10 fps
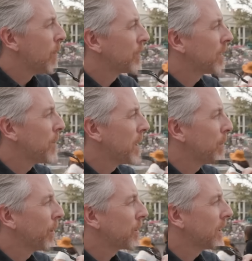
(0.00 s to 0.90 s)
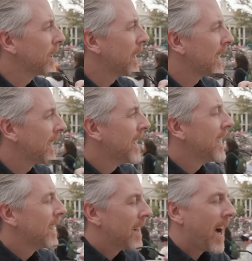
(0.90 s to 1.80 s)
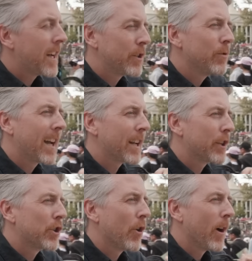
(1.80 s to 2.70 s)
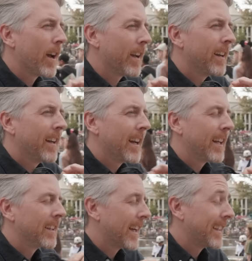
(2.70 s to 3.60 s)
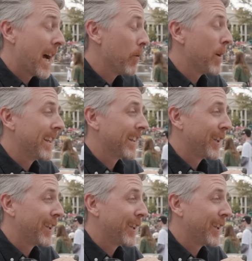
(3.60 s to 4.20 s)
I will say, me personally, like, I do get a joy in like not waiting